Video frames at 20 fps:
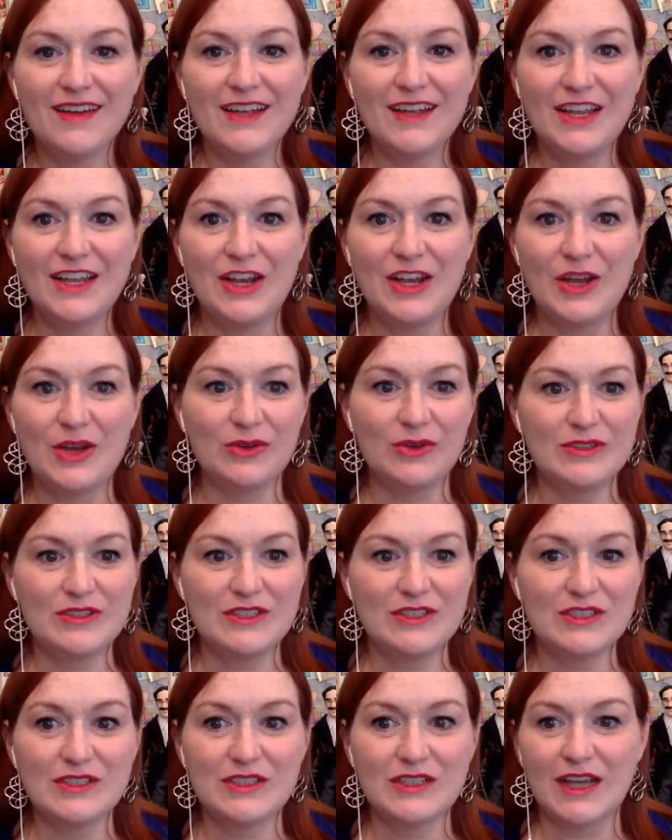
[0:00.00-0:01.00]
you know,
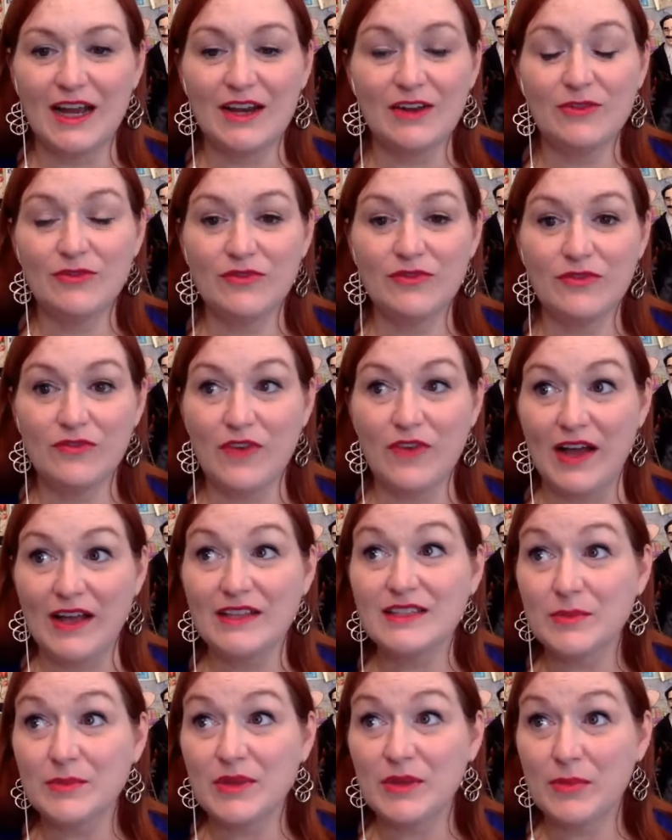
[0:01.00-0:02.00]
just got to find
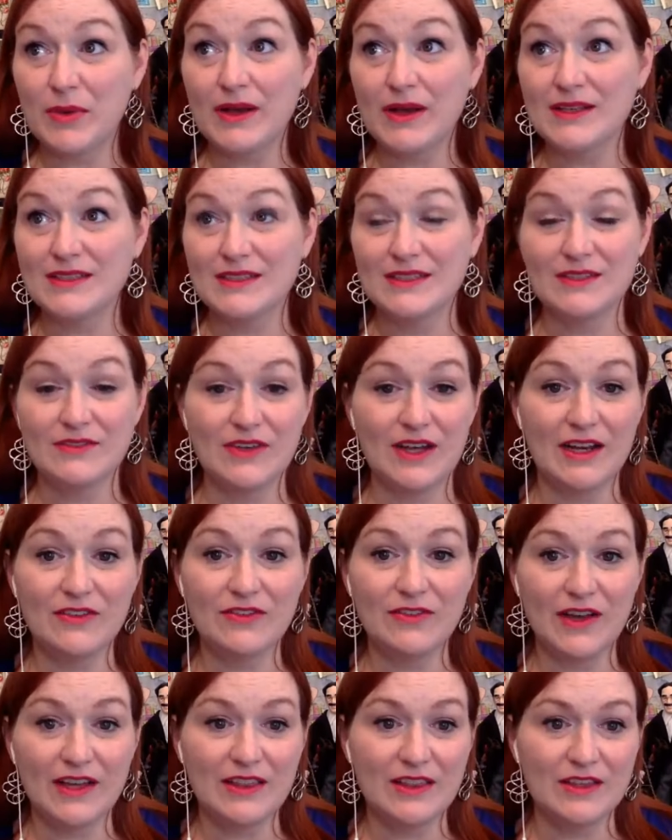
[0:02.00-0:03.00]
something positive, got to
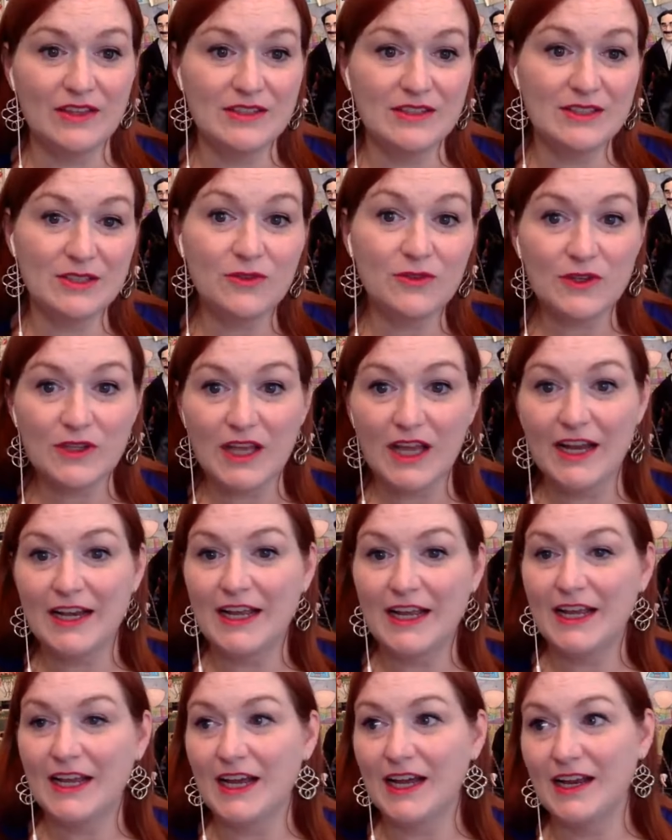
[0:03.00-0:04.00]
find the silver
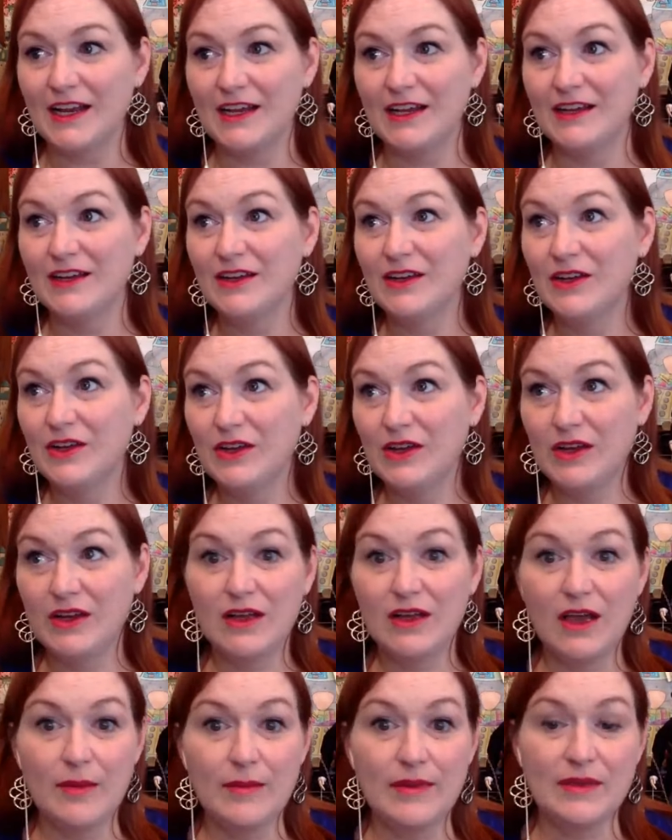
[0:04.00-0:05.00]
lining, got to,
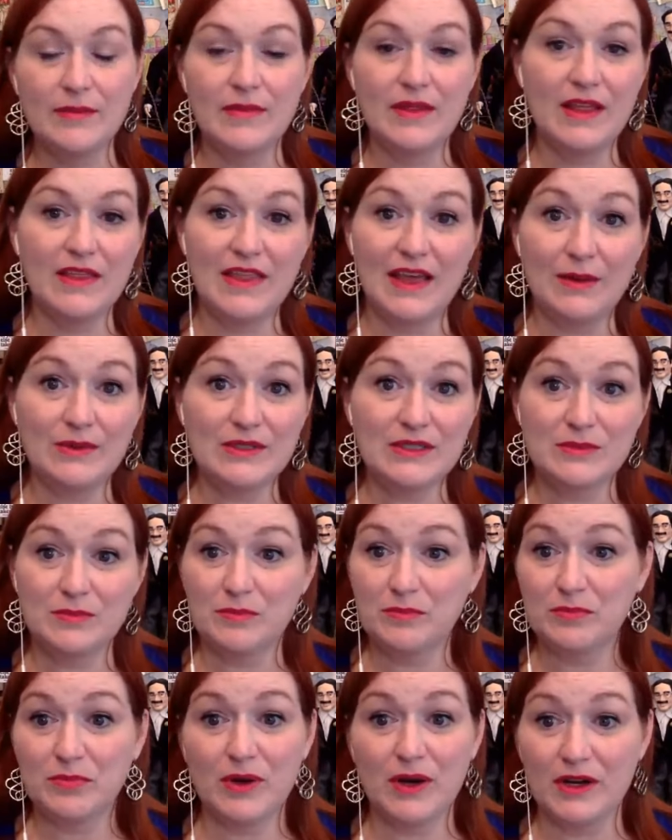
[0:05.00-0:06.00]
I mean, and that was
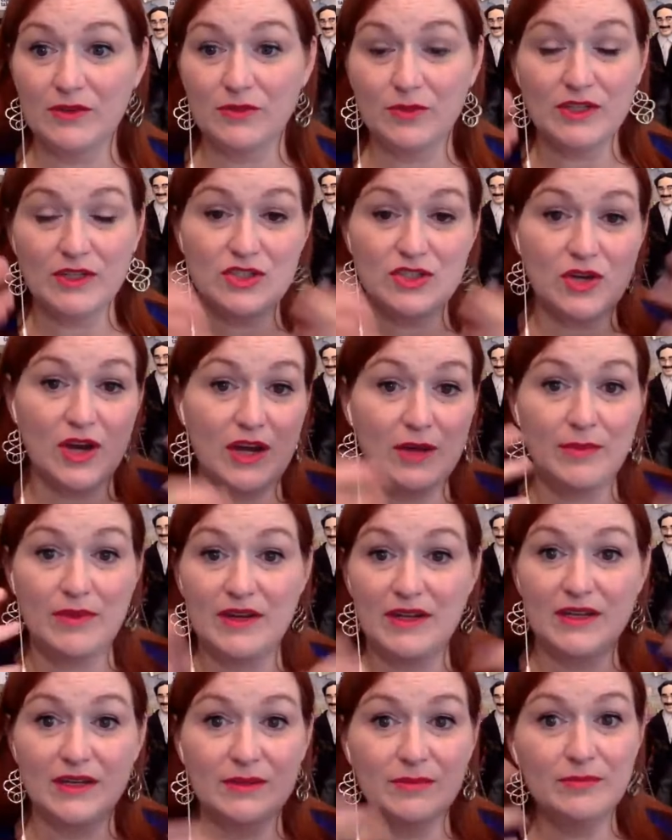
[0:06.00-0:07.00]
part of what trained me
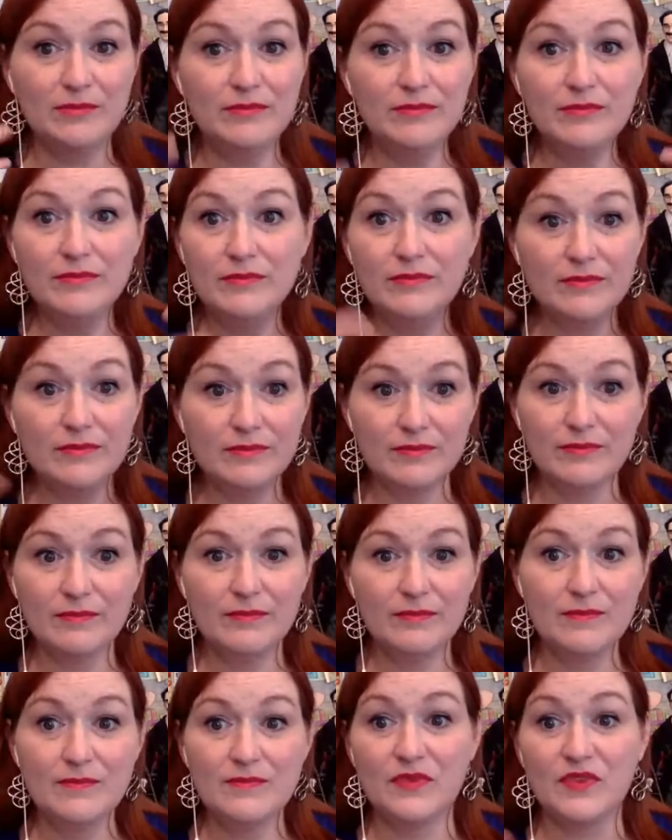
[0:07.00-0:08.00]
to
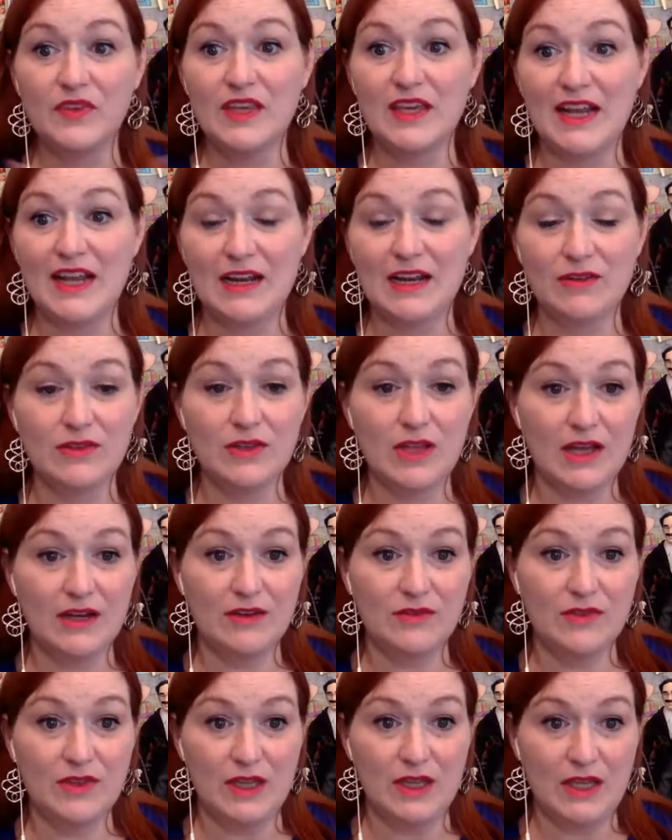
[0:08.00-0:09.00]
get out a lot
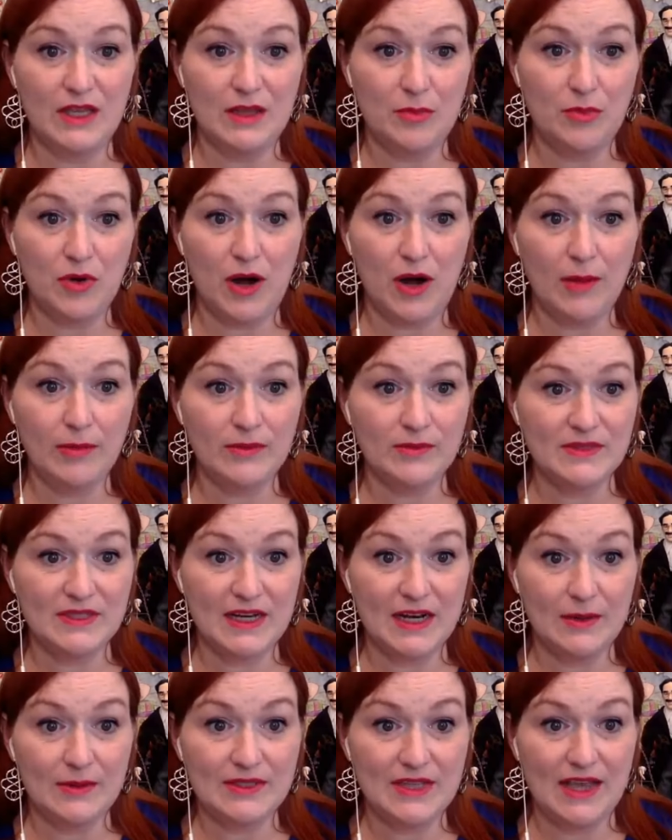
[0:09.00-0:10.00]
of the, the problems that
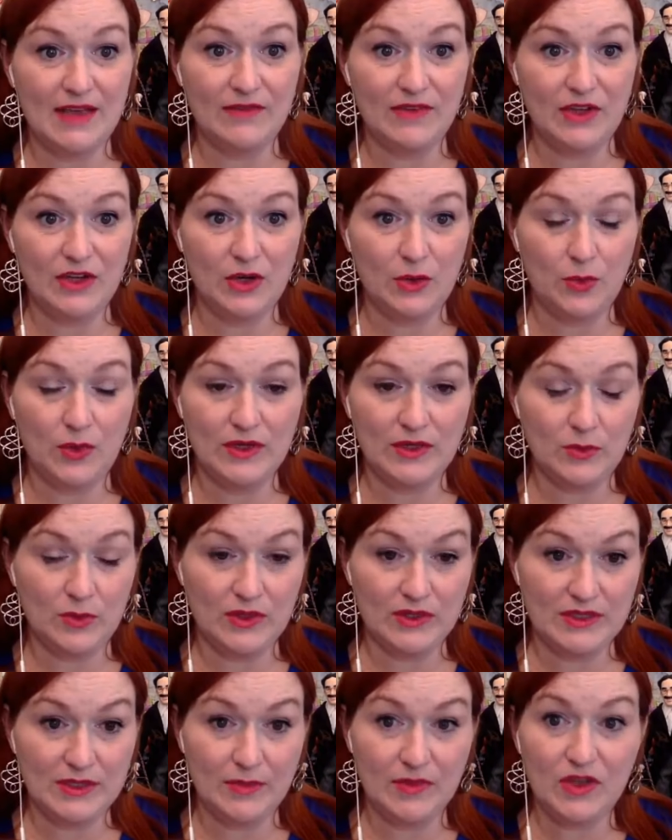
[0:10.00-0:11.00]
I was having, you know, where,
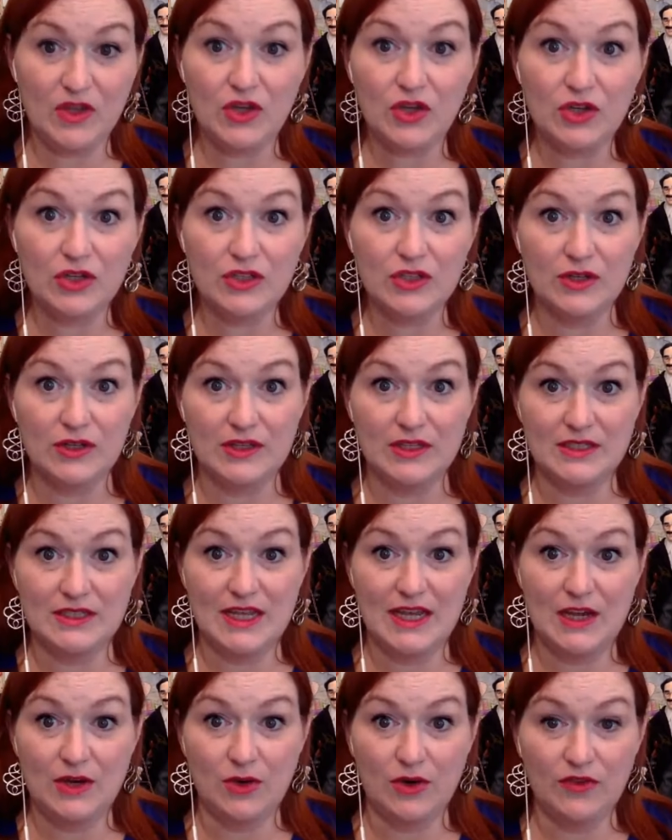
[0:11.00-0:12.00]
where's something good during the
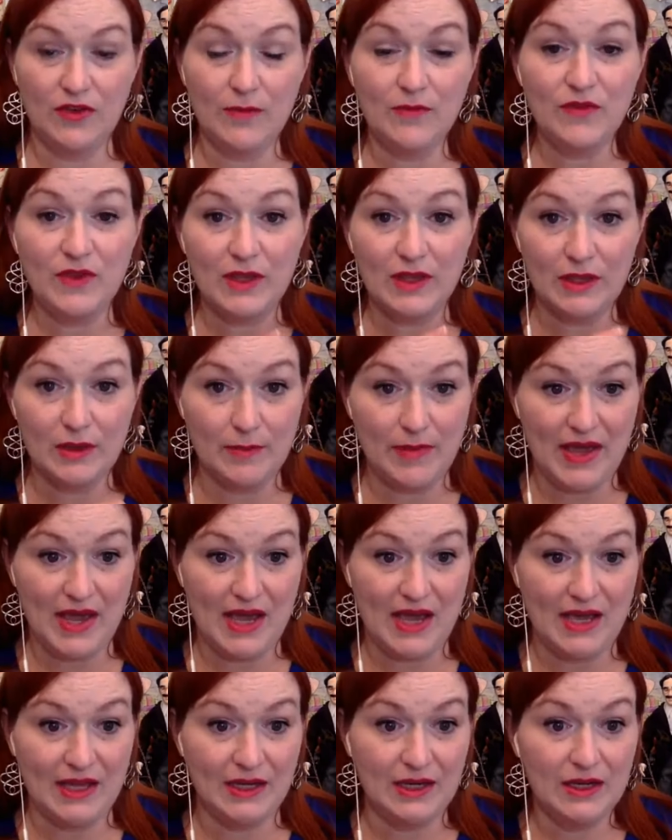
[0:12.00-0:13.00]
day, or if I'm feeling
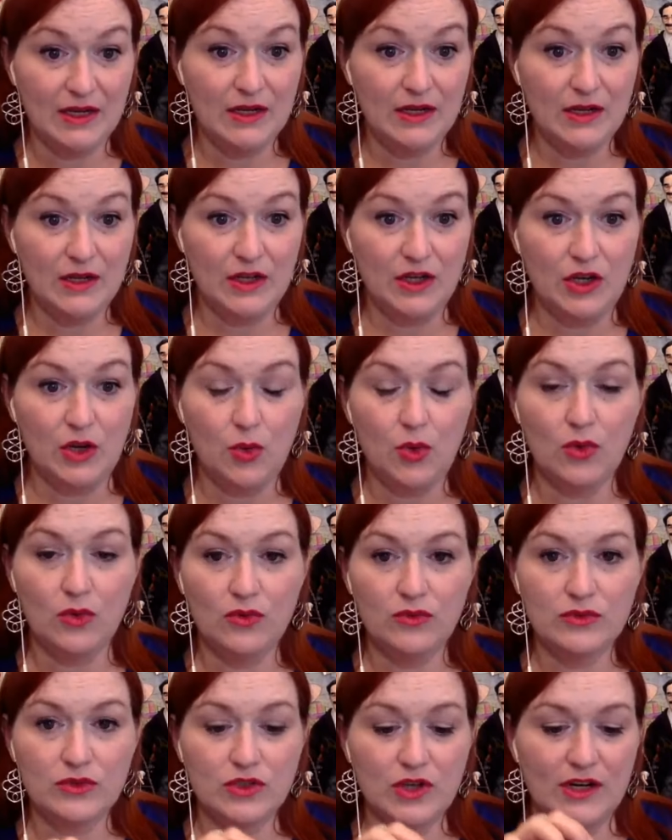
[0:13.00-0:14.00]
bad, you know,
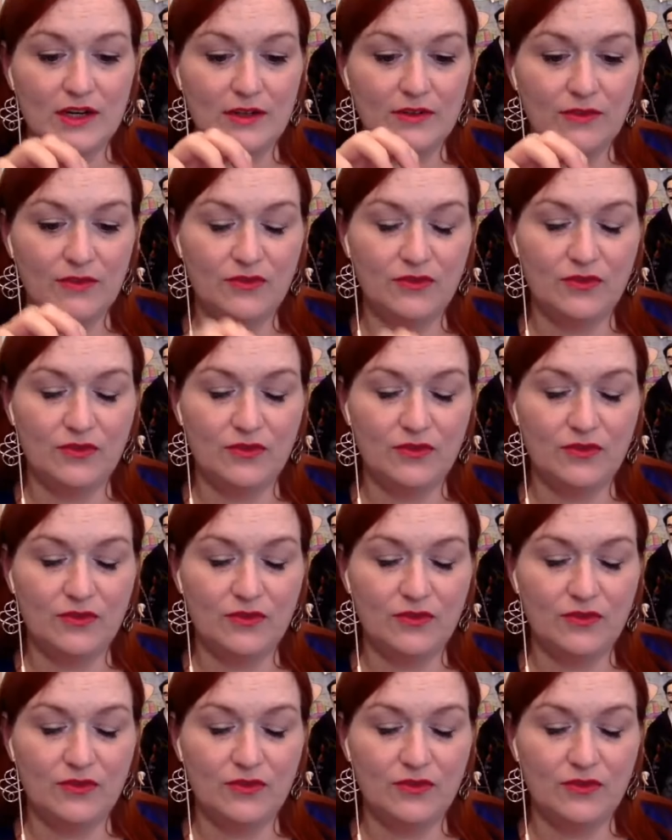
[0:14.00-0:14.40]
try to f